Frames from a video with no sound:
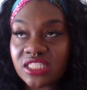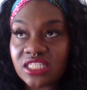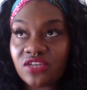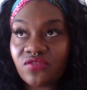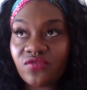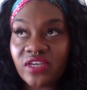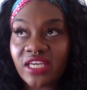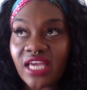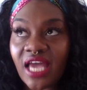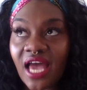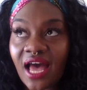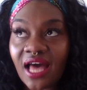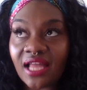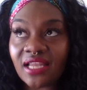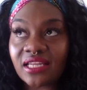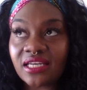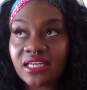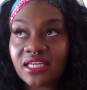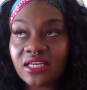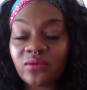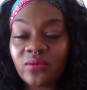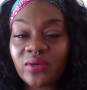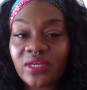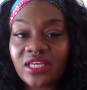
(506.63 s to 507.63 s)

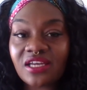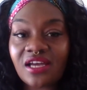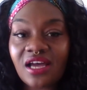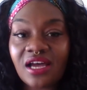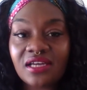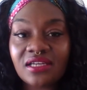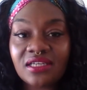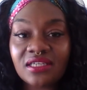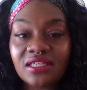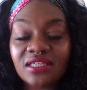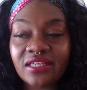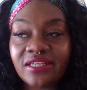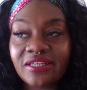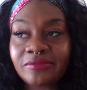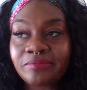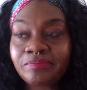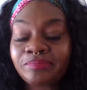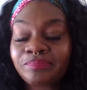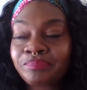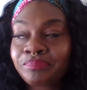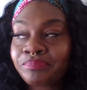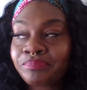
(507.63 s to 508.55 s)
reality, we kind of get